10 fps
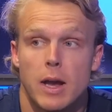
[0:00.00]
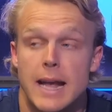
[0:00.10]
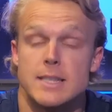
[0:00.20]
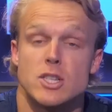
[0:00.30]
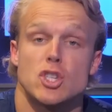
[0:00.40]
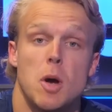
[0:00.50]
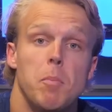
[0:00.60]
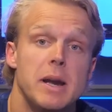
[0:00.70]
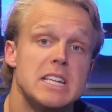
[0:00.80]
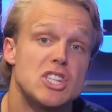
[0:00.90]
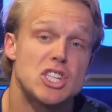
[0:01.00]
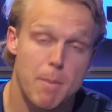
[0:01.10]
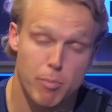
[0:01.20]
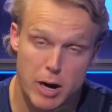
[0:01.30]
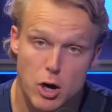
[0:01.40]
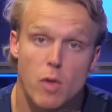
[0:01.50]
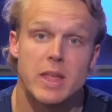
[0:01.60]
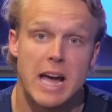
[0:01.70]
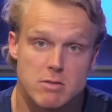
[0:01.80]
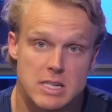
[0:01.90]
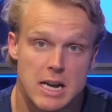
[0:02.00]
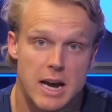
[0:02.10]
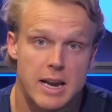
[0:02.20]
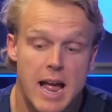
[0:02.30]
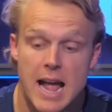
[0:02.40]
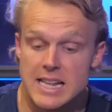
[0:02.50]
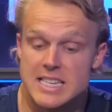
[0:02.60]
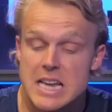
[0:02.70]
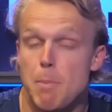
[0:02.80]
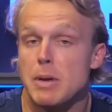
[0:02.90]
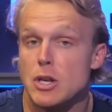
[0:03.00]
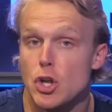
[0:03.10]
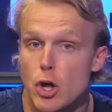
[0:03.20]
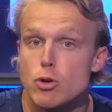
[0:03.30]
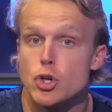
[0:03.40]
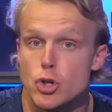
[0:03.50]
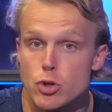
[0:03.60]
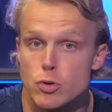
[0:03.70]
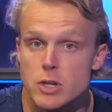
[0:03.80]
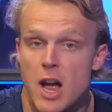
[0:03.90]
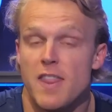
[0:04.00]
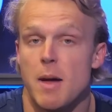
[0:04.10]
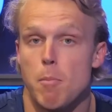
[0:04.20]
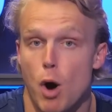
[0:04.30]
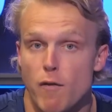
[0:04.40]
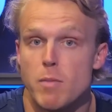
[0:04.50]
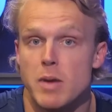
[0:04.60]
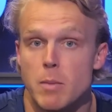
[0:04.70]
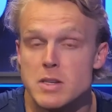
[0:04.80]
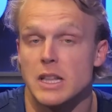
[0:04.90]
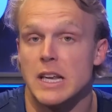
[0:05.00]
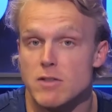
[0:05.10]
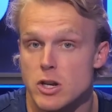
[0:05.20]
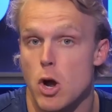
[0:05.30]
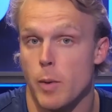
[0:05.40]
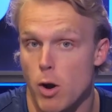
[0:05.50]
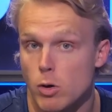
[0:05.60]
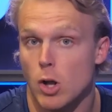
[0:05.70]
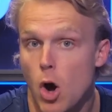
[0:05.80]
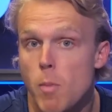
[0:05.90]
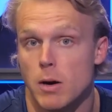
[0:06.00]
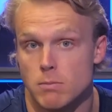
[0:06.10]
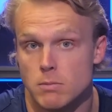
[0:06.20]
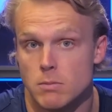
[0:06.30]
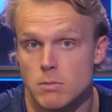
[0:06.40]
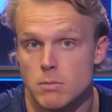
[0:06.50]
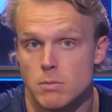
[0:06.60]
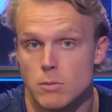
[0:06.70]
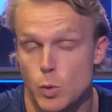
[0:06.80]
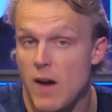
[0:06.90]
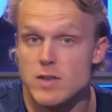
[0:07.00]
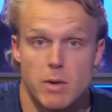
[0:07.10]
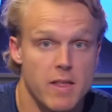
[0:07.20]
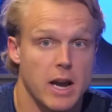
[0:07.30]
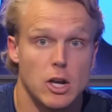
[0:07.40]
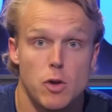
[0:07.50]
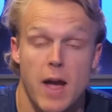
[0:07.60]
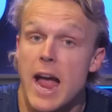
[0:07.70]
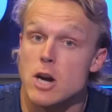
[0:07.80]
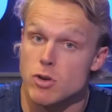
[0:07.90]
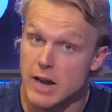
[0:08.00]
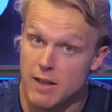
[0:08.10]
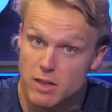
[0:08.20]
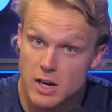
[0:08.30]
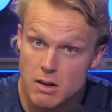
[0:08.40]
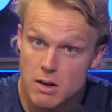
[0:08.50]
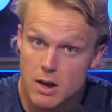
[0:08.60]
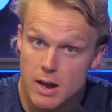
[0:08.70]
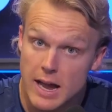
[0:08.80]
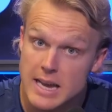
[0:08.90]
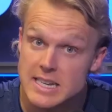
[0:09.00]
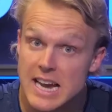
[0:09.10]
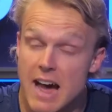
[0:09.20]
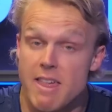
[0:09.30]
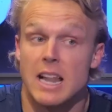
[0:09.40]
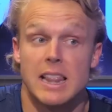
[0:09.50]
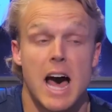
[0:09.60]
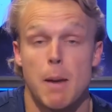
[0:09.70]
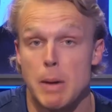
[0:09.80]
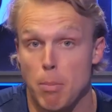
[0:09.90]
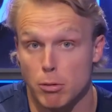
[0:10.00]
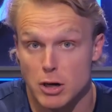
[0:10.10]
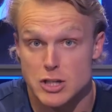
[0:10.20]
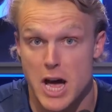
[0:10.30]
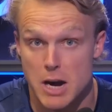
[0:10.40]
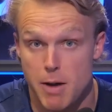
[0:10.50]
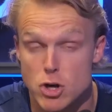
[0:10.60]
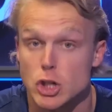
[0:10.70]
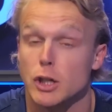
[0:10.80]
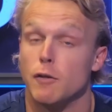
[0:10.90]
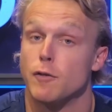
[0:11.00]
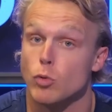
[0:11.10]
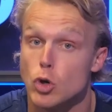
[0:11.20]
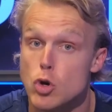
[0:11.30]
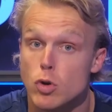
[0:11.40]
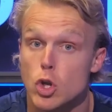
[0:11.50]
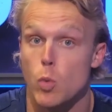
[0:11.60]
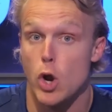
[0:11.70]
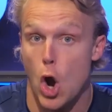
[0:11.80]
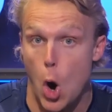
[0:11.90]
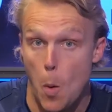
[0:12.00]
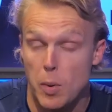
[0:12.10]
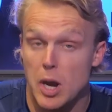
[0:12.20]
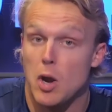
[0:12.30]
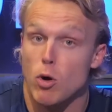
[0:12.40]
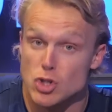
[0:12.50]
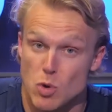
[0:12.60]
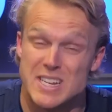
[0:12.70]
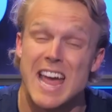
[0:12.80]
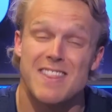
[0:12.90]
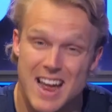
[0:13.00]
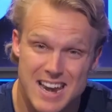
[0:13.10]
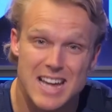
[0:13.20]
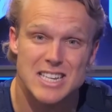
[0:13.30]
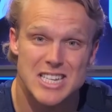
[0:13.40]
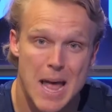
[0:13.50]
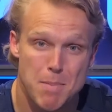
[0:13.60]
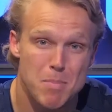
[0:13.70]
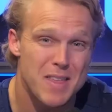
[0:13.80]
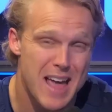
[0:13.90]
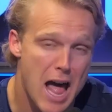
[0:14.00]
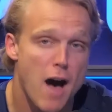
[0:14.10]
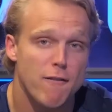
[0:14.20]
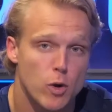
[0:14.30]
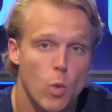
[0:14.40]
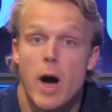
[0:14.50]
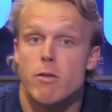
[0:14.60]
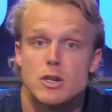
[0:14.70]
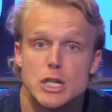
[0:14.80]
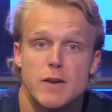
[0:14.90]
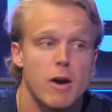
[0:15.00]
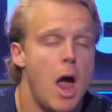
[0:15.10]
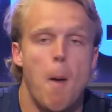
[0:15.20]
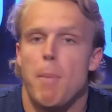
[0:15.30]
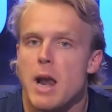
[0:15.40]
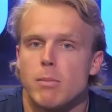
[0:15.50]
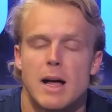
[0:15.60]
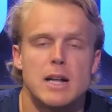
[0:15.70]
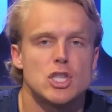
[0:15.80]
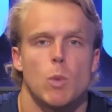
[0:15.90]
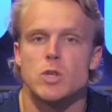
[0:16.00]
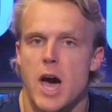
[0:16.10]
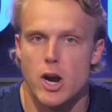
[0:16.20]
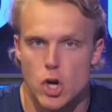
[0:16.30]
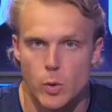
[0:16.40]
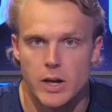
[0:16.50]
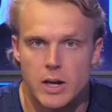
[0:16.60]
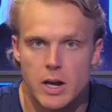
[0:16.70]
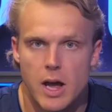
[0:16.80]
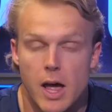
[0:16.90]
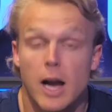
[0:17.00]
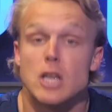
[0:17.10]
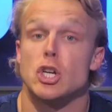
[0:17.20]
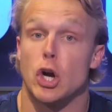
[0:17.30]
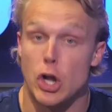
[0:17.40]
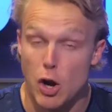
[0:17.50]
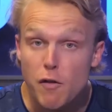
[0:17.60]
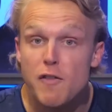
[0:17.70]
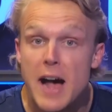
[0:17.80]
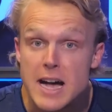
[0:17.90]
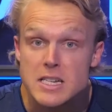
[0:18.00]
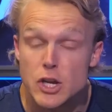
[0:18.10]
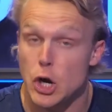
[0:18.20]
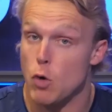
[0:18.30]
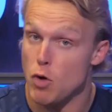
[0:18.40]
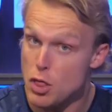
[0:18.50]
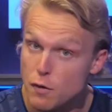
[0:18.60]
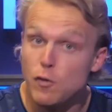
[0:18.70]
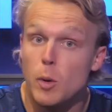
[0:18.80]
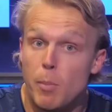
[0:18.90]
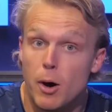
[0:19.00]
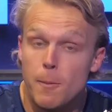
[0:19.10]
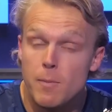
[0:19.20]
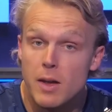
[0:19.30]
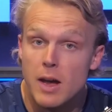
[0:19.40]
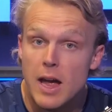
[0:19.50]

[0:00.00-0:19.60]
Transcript: Can somebody separate on the outside and step into those shoes that Marvin Mims leaves in Oklahoma? Do we have somebody that can do that? Andrew Anthony is a guy that a lot of people are excited about. Jaleel Farouk, you would hope, can also take that next step and be that alpha wide receiver. Bottom line, someone's got to do it because they're going to go fast. They're going to run the football.